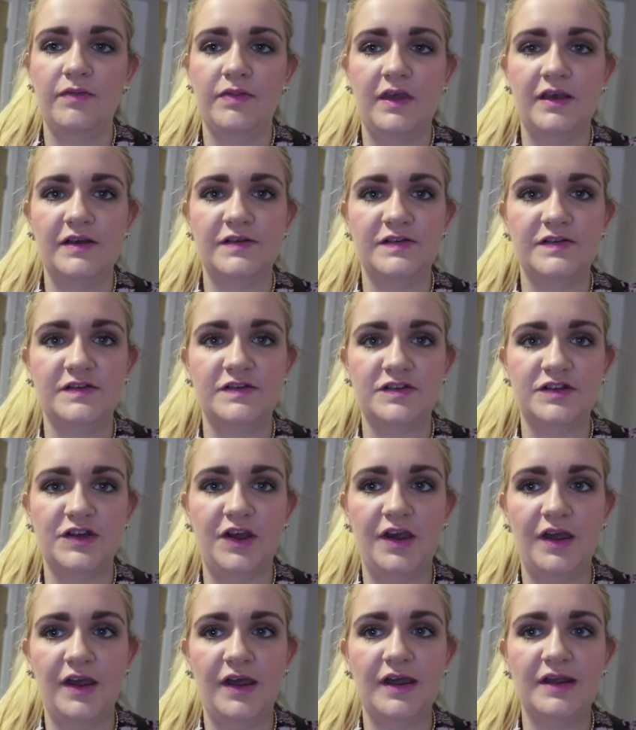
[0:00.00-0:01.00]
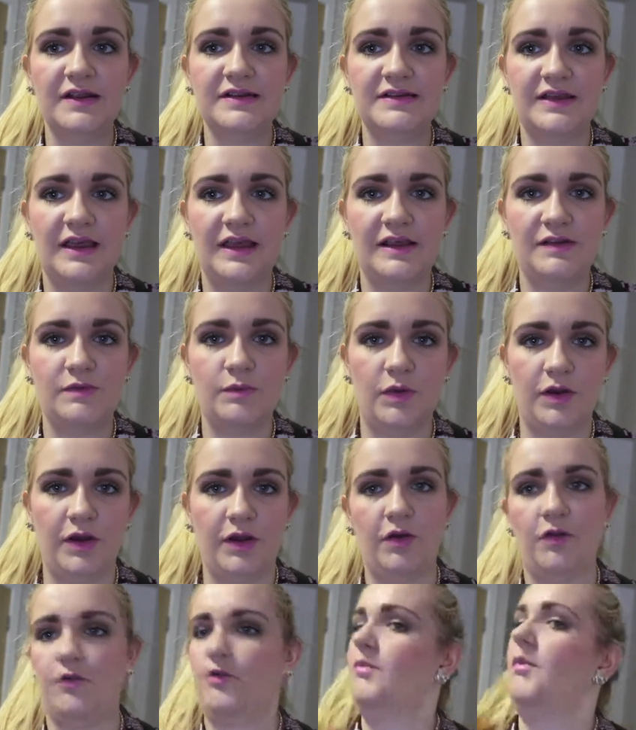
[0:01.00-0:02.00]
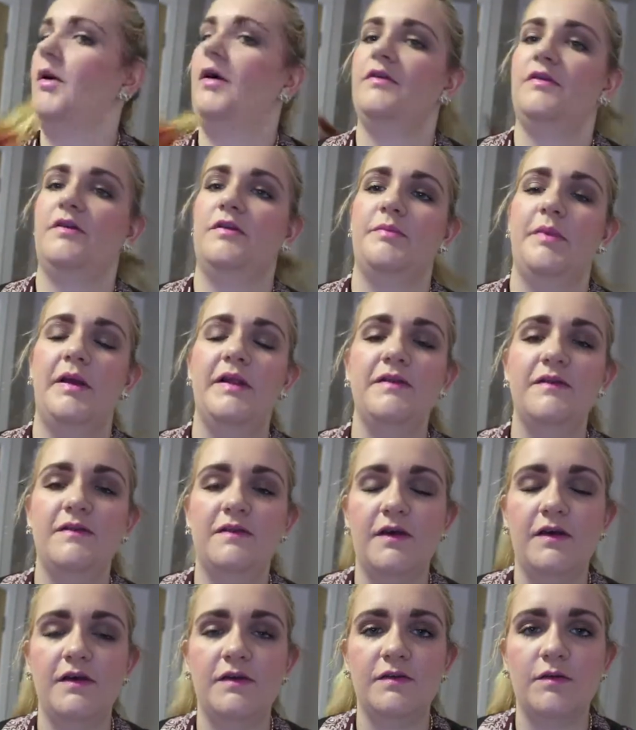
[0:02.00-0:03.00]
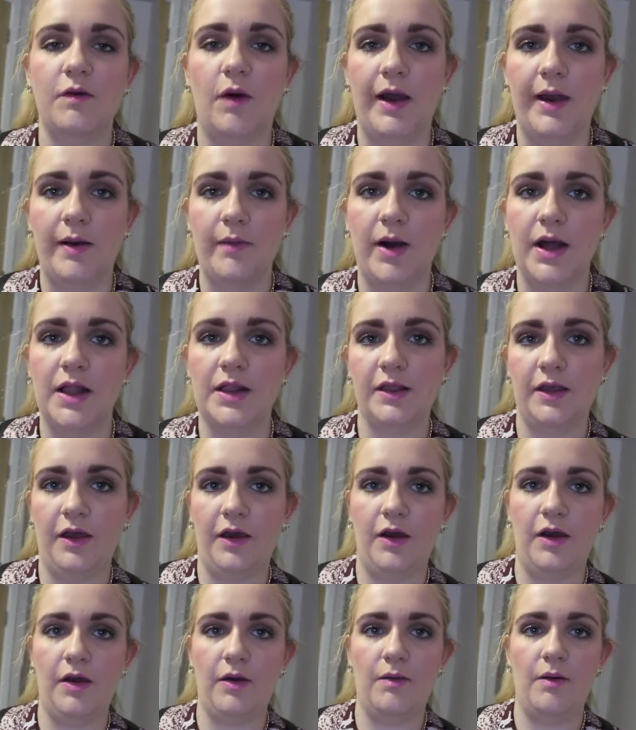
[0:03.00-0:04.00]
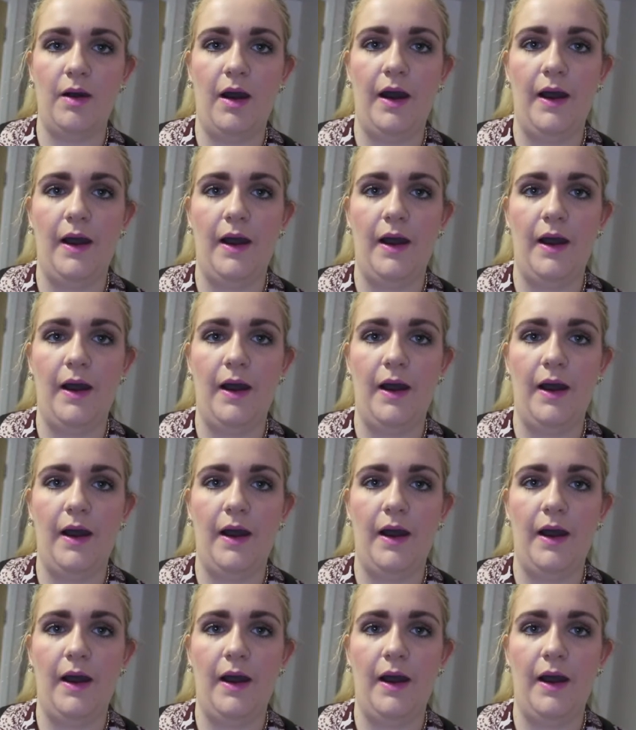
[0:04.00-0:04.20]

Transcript: This shirt is one I got from Marks & Spencer's quite a while ago.